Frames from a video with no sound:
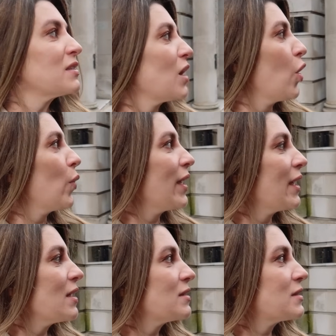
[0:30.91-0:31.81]
So
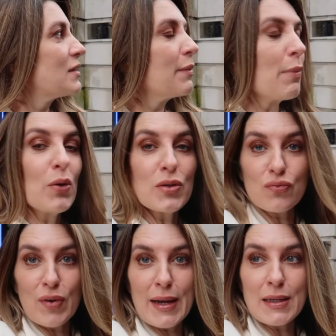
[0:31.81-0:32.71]
it is the most
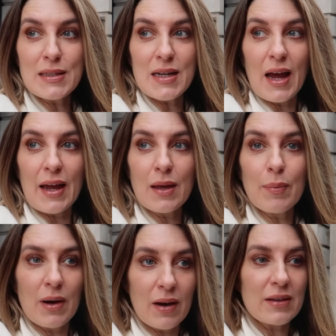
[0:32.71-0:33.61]
rainy day,
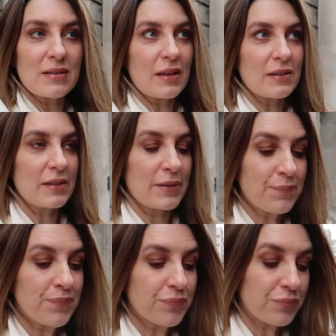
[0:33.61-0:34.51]
but it's
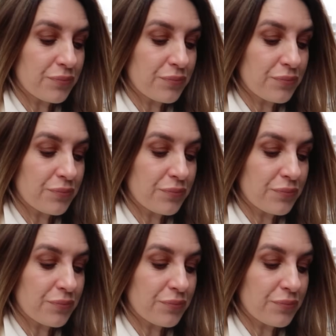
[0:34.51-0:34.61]
London.